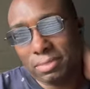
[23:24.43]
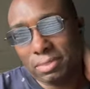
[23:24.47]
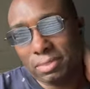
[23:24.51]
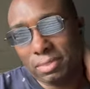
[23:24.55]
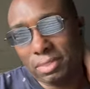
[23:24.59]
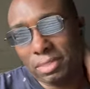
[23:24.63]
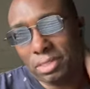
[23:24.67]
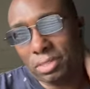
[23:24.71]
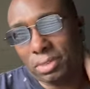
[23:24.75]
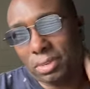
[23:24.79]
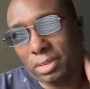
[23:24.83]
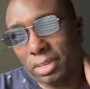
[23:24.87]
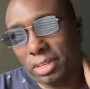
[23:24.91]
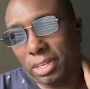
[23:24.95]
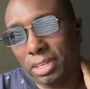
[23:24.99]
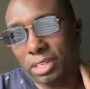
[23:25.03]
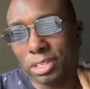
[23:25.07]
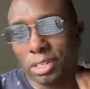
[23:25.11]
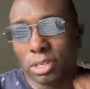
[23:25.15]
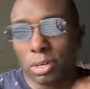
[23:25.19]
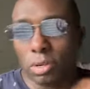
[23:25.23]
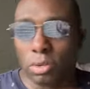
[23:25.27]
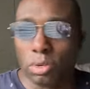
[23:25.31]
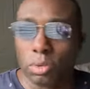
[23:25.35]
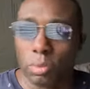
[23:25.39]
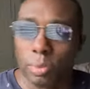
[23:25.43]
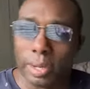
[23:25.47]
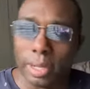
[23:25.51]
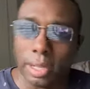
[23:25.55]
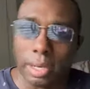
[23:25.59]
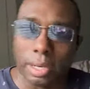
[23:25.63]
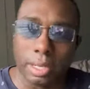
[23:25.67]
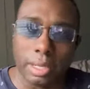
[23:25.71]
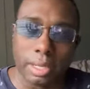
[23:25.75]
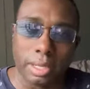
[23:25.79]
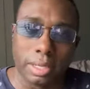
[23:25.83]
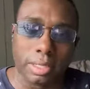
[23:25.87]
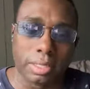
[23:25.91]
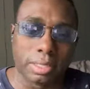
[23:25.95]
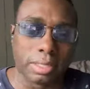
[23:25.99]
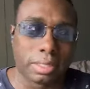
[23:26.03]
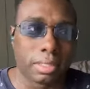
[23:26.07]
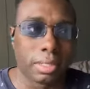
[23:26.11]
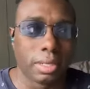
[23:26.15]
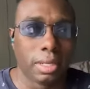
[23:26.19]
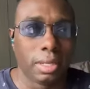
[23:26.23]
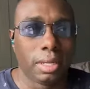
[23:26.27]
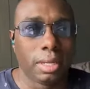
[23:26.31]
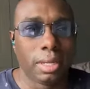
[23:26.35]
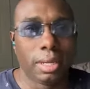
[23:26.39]
traditional
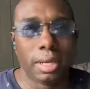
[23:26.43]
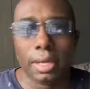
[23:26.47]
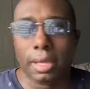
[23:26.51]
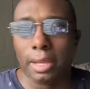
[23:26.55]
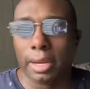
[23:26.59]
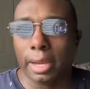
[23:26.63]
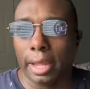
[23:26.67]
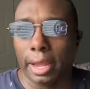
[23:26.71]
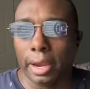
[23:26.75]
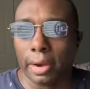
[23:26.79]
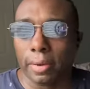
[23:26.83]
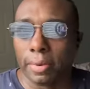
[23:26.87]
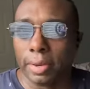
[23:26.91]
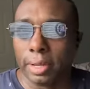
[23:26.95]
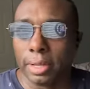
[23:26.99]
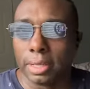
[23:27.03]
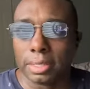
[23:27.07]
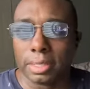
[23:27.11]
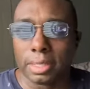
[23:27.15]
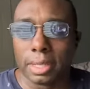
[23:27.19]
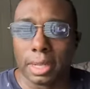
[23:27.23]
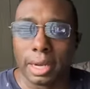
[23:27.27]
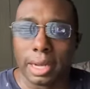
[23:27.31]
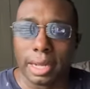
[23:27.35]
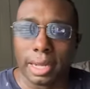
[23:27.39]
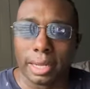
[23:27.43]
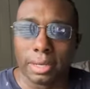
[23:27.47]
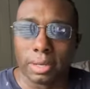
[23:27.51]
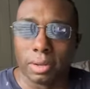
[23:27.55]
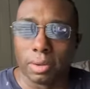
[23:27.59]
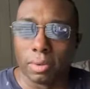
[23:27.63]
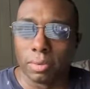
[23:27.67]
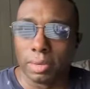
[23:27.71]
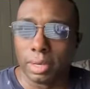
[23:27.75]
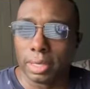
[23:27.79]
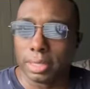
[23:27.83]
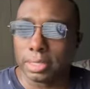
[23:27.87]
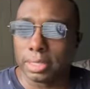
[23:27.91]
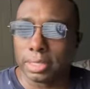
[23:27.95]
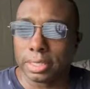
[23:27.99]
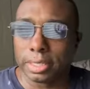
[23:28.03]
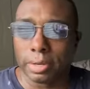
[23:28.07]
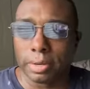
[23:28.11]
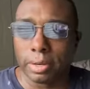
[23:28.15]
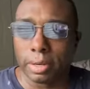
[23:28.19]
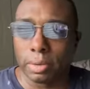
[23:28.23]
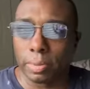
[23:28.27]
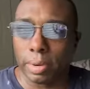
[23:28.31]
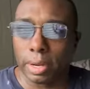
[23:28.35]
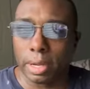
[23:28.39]
dwellings in areas that I don't
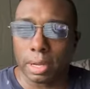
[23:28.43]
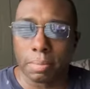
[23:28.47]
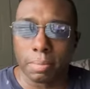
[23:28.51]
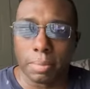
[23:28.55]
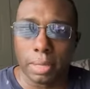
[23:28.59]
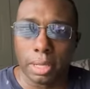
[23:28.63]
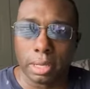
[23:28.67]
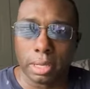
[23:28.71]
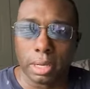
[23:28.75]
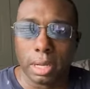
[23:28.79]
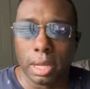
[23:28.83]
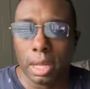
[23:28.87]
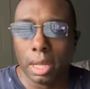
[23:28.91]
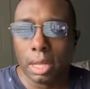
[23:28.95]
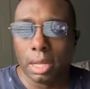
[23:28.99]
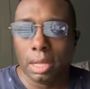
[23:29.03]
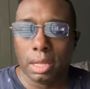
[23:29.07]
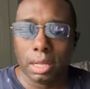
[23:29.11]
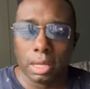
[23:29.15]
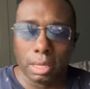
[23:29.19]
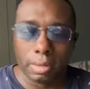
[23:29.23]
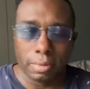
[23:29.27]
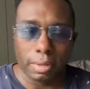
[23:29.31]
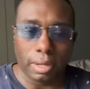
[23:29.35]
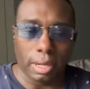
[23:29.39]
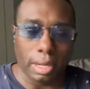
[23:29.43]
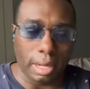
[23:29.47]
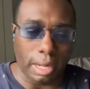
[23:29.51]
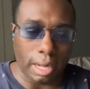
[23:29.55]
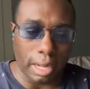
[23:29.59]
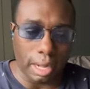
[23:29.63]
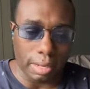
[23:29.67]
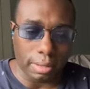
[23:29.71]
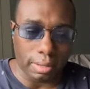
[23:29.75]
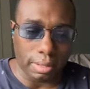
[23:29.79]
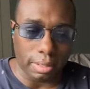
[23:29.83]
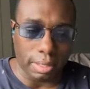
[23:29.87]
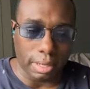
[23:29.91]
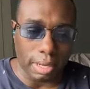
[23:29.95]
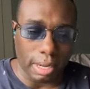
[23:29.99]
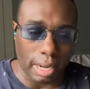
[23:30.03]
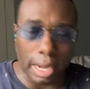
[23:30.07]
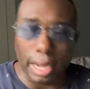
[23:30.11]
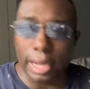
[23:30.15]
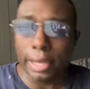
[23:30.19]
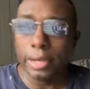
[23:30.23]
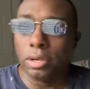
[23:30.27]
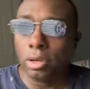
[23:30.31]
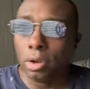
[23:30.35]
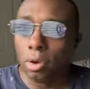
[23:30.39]
necessarily recommend.
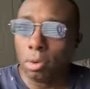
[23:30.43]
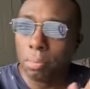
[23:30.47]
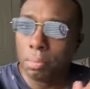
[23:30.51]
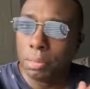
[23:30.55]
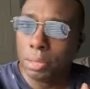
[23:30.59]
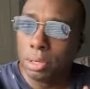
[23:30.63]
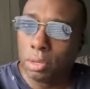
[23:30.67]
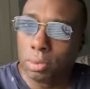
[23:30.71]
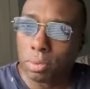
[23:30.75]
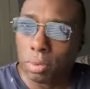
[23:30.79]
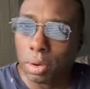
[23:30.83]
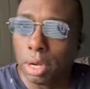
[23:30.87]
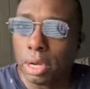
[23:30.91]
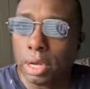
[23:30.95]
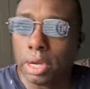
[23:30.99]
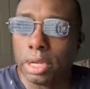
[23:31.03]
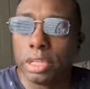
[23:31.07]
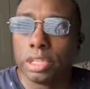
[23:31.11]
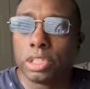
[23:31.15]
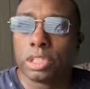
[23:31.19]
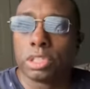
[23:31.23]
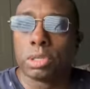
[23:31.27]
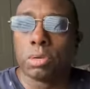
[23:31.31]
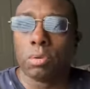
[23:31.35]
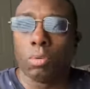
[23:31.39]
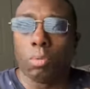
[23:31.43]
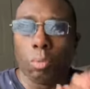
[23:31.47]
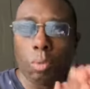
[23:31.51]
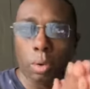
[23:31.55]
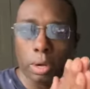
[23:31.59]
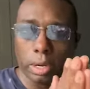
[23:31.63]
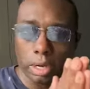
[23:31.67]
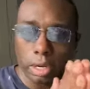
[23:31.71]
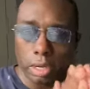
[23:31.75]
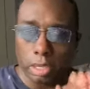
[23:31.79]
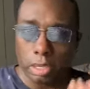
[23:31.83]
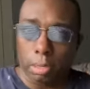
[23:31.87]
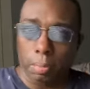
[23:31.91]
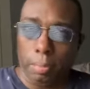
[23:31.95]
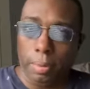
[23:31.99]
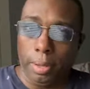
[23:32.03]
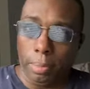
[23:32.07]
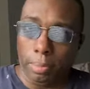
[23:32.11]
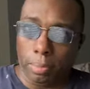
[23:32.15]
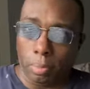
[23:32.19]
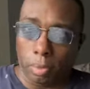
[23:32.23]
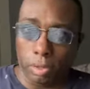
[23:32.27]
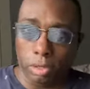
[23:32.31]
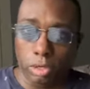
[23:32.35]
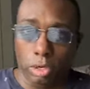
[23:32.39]
I don't begrudge what other
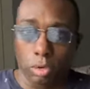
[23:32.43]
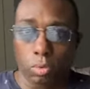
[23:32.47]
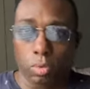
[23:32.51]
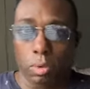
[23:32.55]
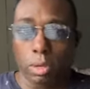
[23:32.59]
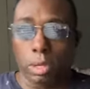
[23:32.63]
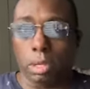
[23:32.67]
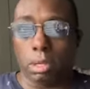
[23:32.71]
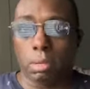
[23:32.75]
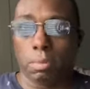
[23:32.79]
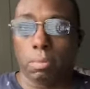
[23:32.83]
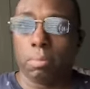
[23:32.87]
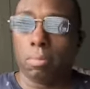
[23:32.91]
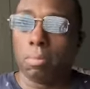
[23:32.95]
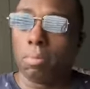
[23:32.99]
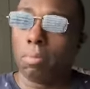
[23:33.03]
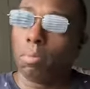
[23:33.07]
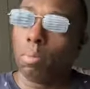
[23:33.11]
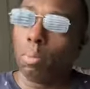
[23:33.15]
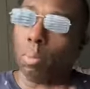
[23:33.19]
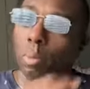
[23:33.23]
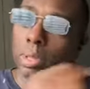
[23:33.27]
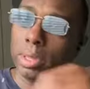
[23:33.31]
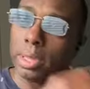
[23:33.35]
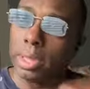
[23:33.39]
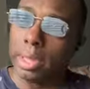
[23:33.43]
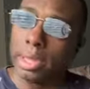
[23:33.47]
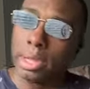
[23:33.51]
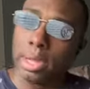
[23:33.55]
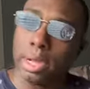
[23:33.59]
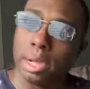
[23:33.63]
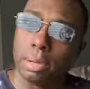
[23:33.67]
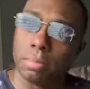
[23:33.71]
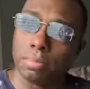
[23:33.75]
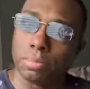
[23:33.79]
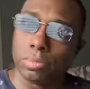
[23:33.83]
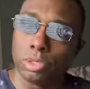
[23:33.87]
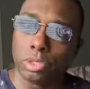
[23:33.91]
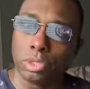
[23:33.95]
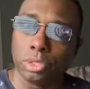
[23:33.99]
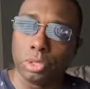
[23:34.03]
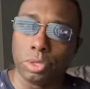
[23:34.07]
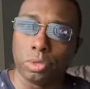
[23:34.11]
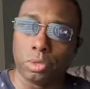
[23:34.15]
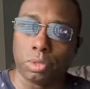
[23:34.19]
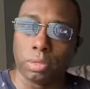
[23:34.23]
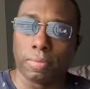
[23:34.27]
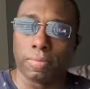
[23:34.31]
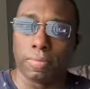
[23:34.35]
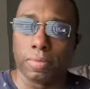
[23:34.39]
people are doing when they come
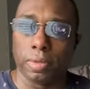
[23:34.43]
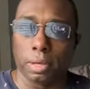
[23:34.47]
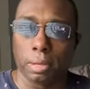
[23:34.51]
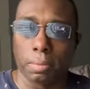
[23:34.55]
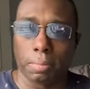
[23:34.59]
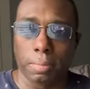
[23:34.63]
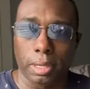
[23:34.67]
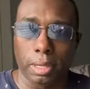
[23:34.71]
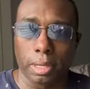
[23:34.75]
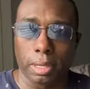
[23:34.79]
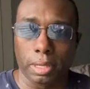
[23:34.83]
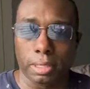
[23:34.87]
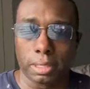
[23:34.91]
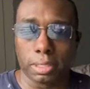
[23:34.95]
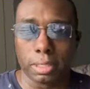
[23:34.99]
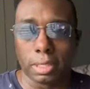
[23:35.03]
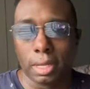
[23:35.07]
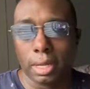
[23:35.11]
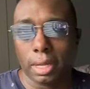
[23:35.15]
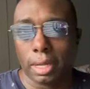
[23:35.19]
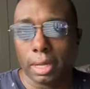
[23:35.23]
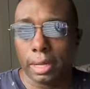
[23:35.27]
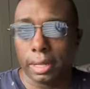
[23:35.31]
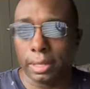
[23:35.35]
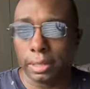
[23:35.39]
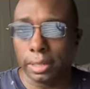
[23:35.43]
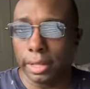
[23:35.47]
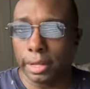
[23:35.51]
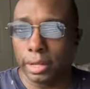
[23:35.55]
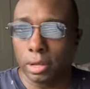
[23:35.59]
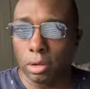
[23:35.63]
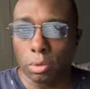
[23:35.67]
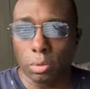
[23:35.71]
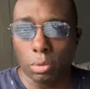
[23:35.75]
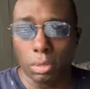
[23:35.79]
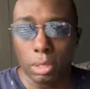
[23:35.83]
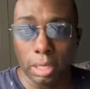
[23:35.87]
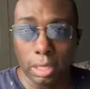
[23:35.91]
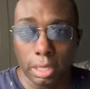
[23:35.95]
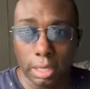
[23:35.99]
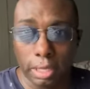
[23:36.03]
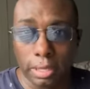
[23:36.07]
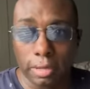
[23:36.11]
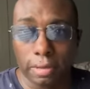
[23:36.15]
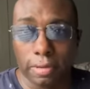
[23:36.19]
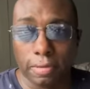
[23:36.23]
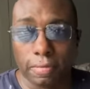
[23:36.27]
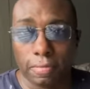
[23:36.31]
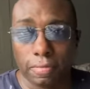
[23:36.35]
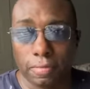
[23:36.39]
to the Philippines and they go
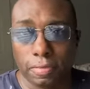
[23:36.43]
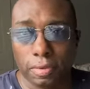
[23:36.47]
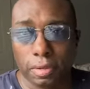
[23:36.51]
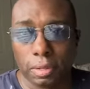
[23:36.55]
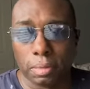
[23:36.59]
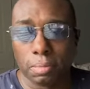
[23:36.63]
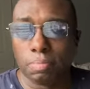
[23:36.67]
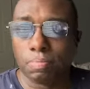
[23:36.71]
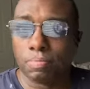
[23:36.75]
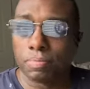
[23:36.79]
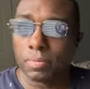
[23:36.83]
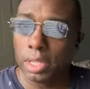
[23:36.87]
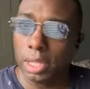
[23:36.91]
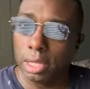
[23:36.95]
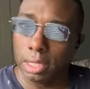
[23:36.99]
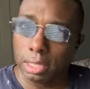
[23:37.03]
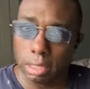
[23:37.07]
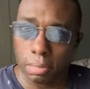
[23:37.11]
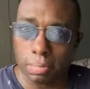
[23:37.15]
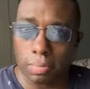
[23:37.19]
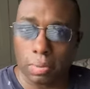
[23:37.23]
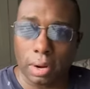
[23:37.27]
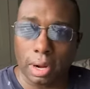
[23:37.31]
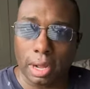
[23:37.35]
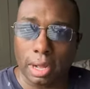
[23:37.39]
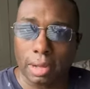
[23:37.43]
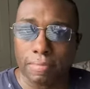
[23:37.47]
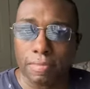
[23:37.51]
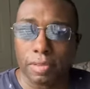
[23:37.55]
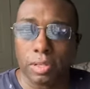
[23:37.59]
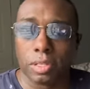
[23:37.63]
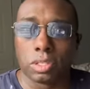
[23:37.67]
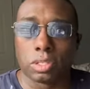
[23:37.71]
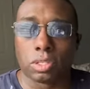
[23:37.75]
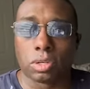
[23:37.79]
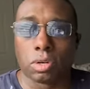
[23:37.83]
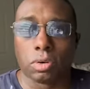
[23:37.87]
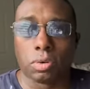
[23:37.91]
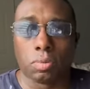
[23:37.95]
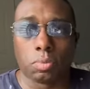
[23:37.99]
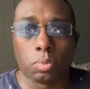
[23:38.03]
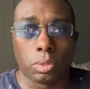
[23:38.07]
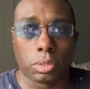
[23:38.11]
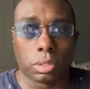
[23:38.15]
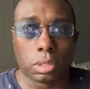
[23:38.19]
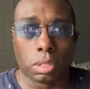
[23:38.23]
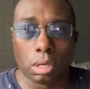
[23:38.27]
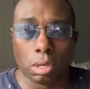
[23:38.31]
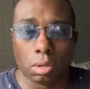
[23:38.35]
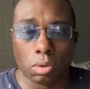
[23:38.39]
live in the province or
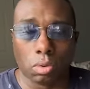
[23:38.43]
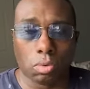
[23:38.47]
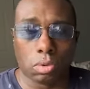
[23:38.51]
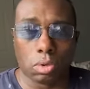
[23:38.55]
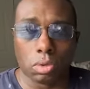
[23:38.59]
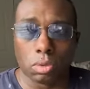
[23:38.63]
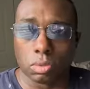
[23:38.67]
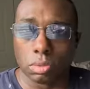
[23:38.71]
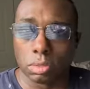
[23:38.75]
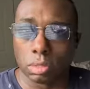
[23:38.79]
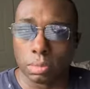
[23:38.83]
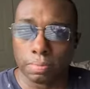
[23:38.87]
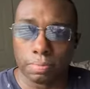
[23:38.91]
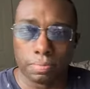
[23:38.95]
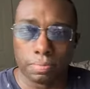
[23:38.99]
with the locals.